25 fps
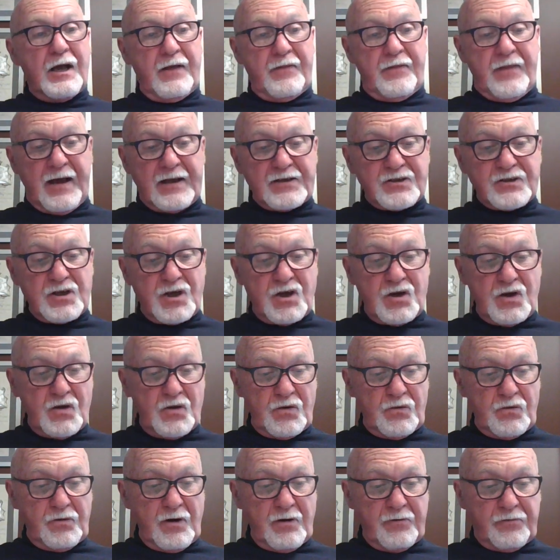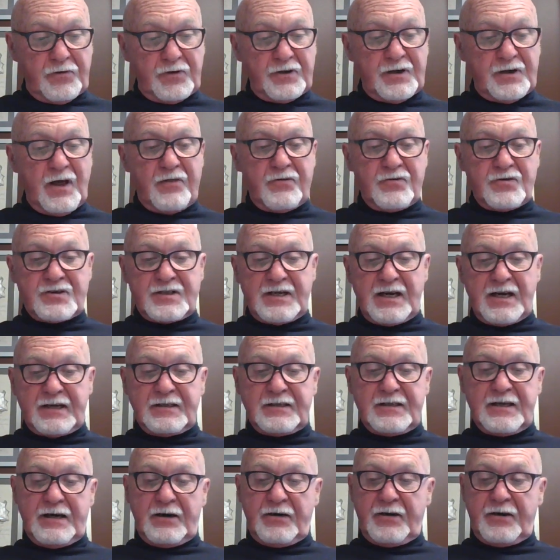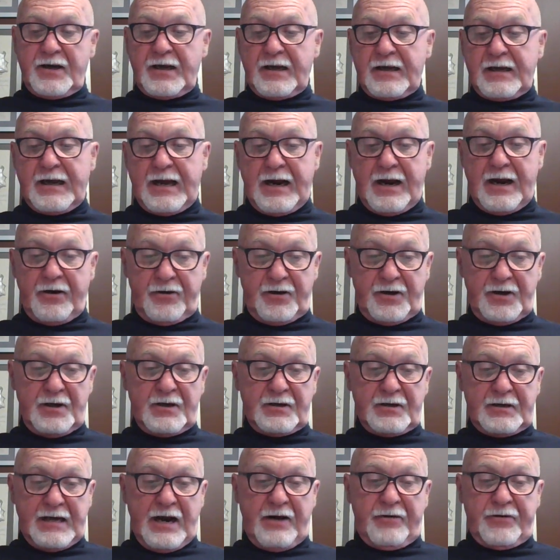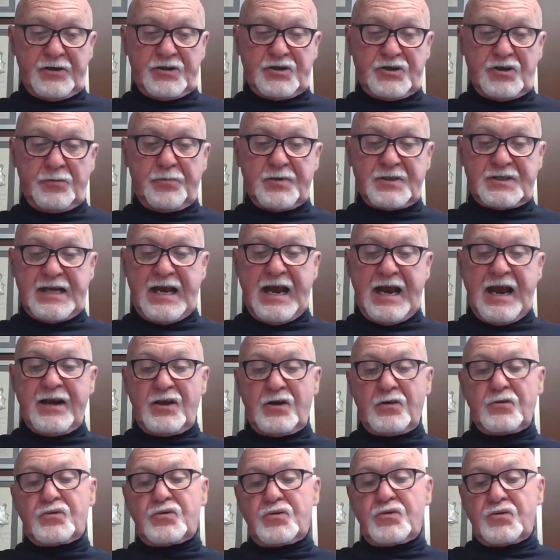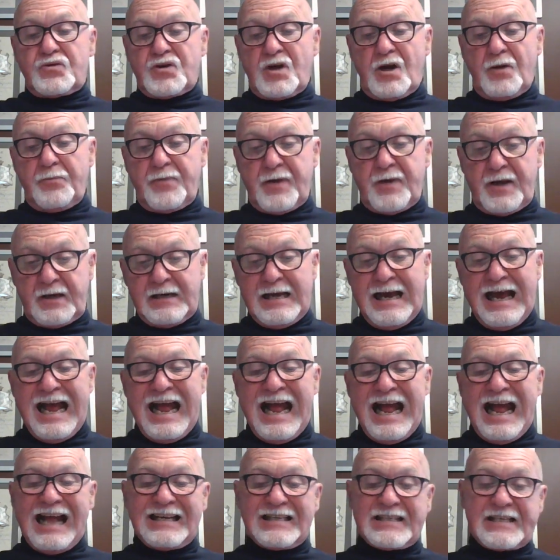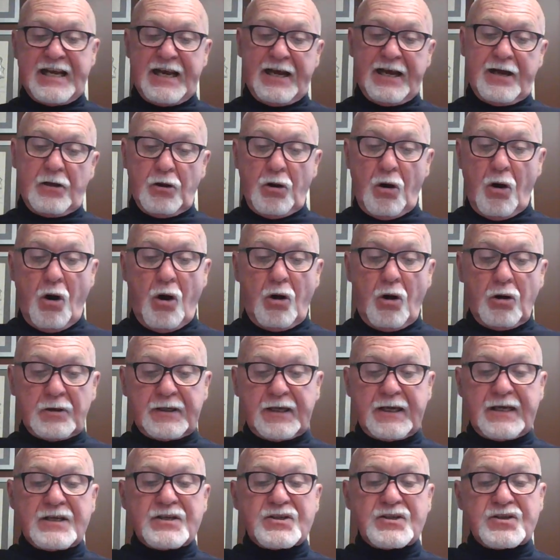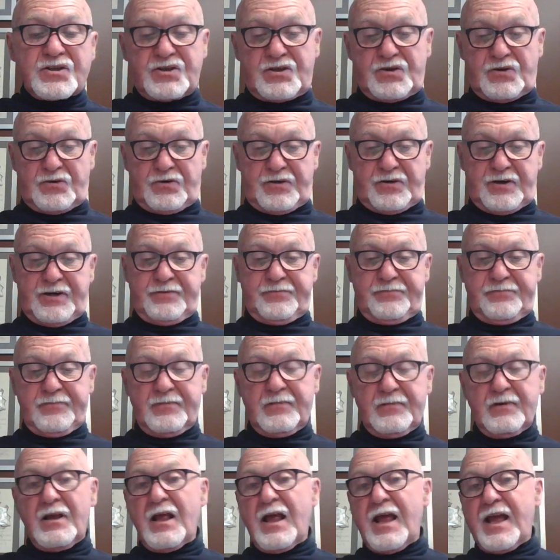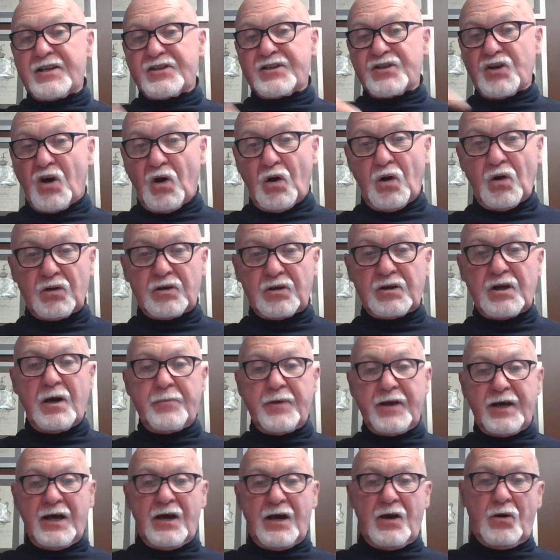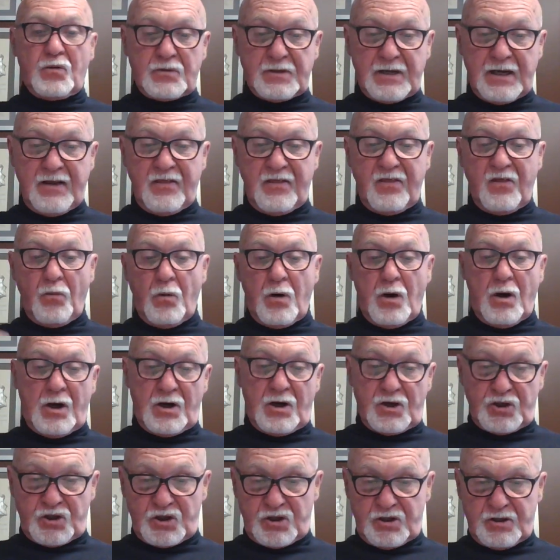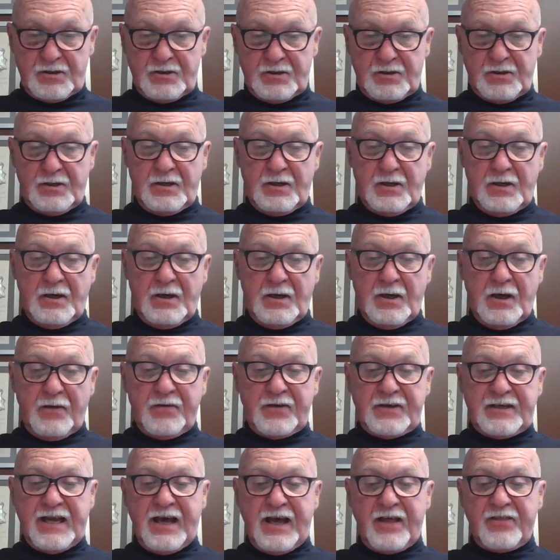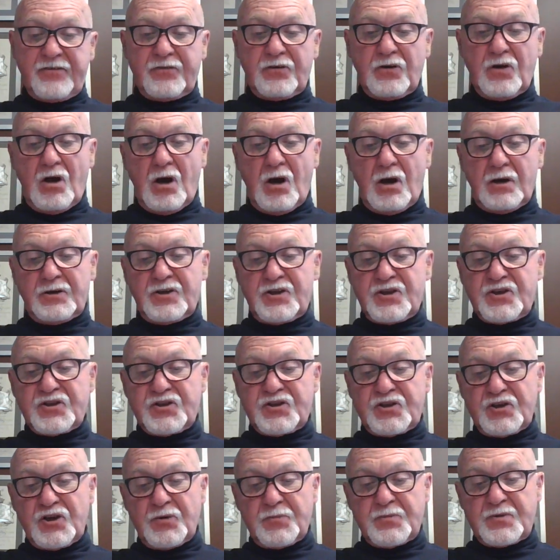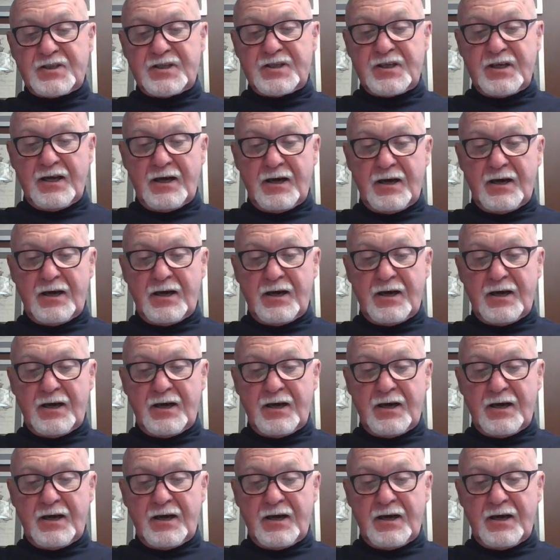that's a cue for another secondary character, Pisanio, to jump in and tell all his story. It's all coming out in the wash. The death of Claudius disturbs